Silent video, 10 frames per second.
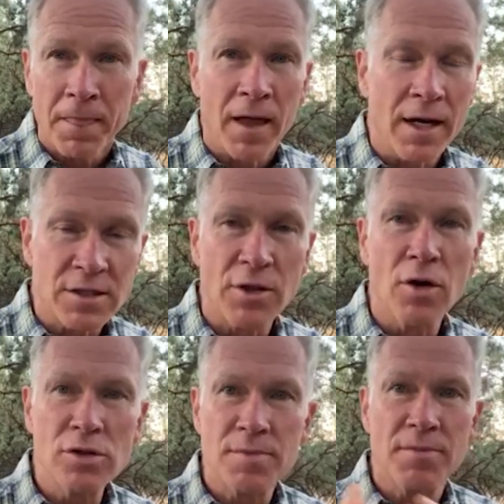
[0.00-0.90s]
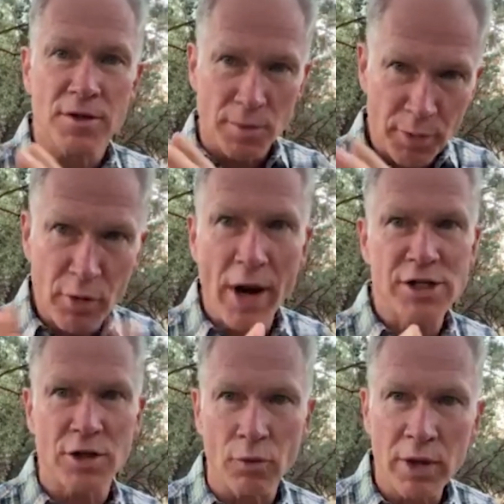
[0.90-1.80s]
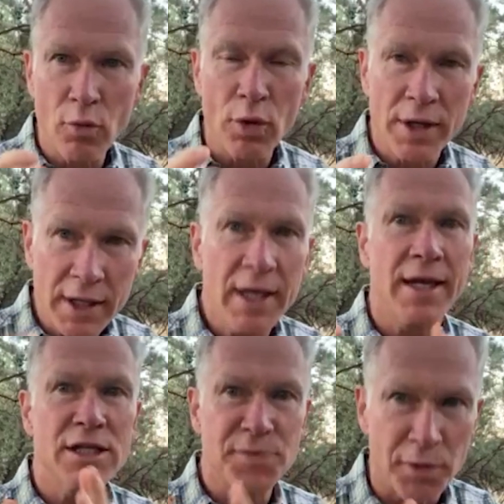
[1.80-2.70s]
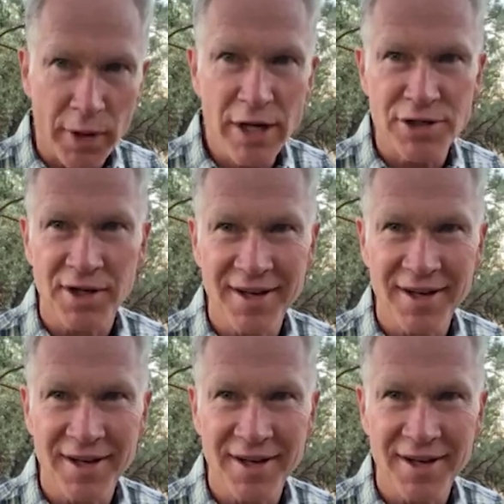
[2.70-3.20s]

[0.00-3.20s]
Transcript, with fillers: And I said, those, there's a progression. We, we need inspiration